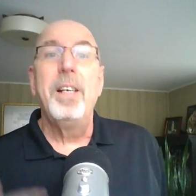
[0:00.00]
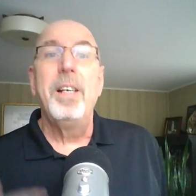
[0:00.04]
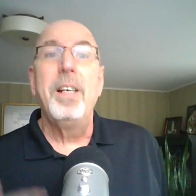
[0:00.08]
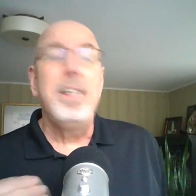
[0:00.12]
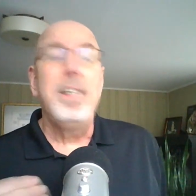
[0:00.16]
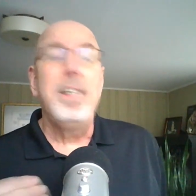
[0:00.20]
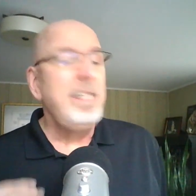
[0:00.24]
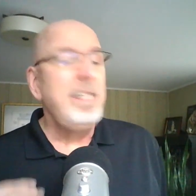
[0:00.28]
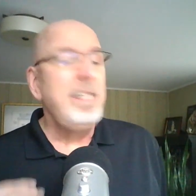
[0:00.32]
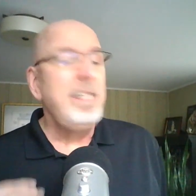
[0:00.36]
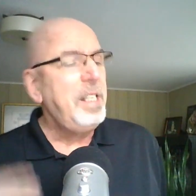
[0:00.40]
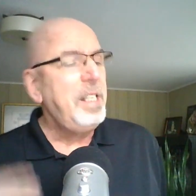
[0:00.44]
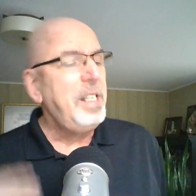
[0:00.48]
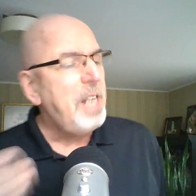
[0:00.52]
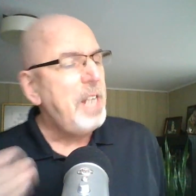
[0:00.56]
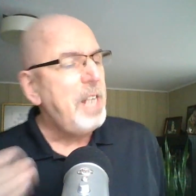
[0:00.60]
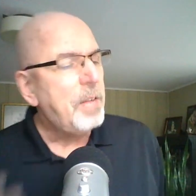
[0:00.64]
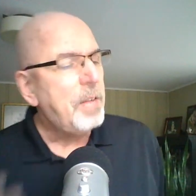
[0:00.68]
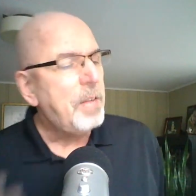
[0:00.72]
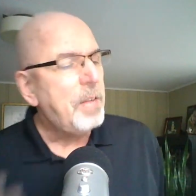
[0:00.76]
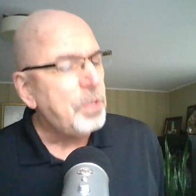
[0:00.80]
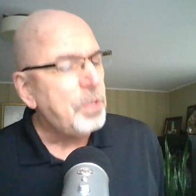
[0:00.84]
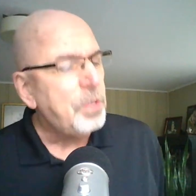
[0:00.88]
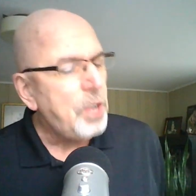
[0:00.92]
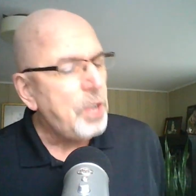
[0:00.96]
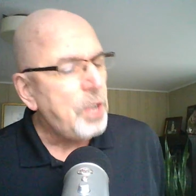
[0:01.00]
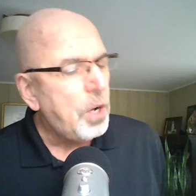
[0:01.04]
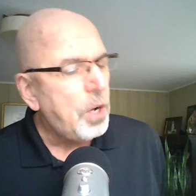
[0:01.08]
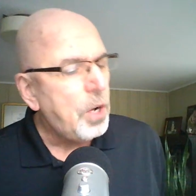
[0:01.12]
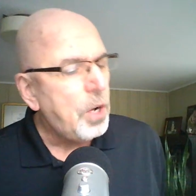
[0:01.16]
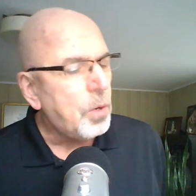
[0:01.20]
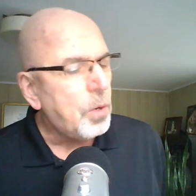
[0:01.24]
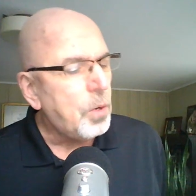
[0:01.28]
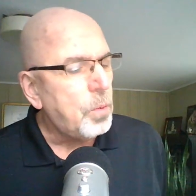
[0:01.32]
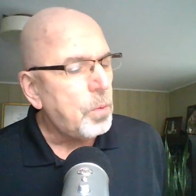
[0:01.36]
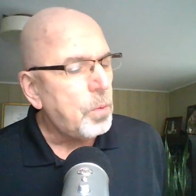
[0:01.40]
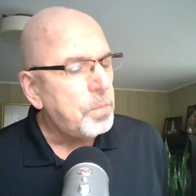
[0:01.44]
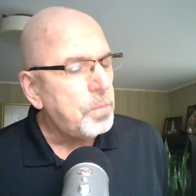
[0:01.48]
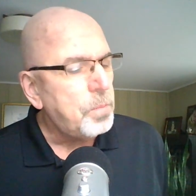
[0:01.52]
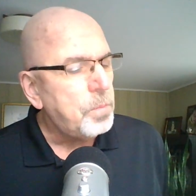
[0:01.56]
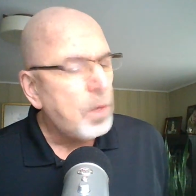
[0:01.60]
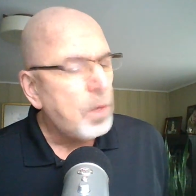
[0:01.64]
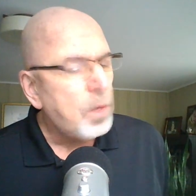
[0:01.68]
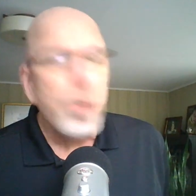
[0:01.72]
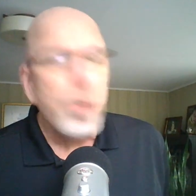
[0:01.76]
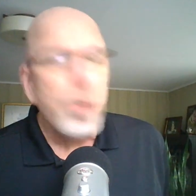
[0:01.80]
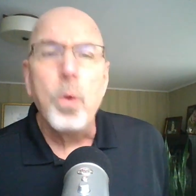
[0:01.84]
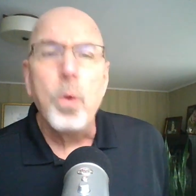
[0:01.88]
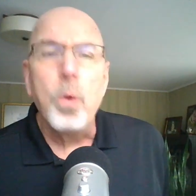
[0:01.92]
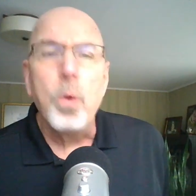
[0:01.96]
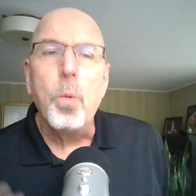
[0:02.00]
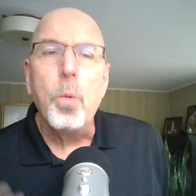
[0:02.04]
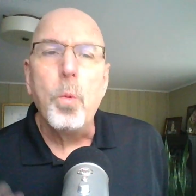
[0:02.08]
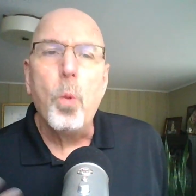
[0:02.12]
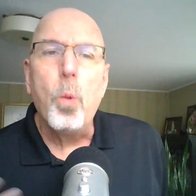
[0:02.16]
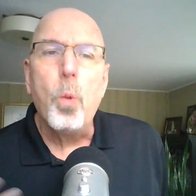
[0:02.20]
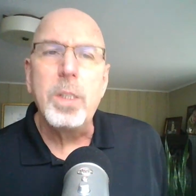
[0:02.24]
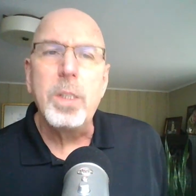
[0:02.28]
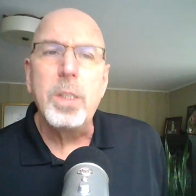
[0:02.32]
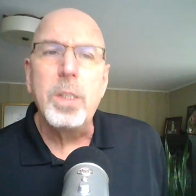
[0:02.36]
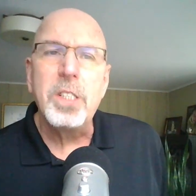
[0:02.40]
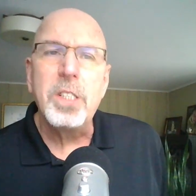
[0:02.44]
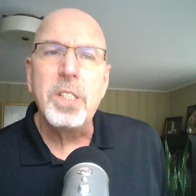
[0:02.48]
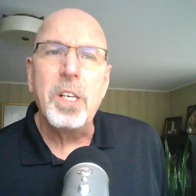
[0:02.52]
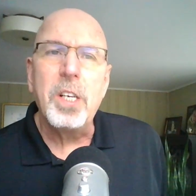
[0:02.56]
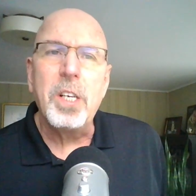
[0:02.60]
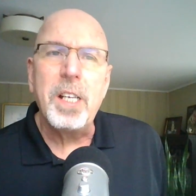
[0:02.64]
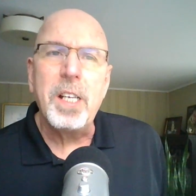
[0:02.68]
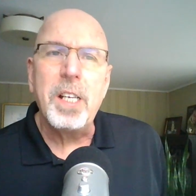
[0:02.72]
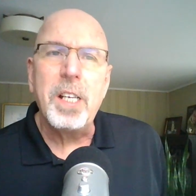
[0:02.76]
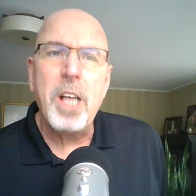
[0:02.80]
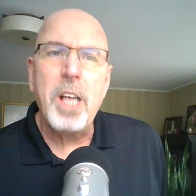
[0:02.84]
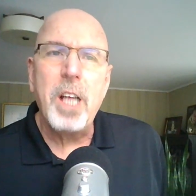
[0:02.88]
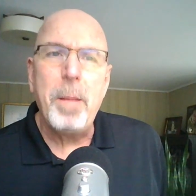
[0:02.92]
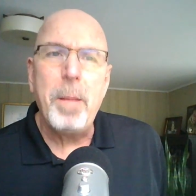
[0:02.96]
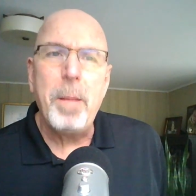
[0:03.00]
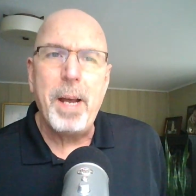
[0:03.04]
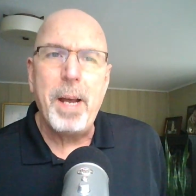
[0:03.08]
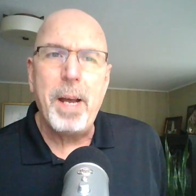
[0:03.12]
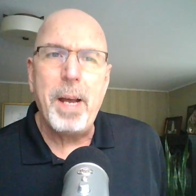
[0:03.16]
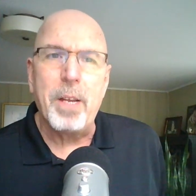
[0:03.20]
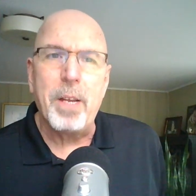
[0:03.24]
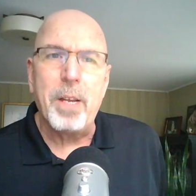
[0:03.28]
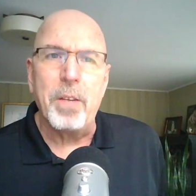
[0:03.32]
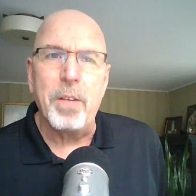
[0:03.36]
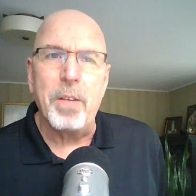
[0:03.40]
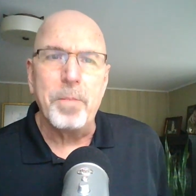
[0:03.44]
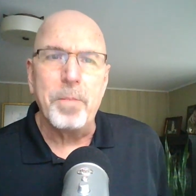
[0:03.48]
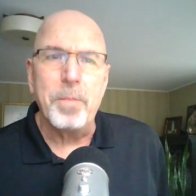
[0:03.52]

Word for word: you never know what's going to come out of it.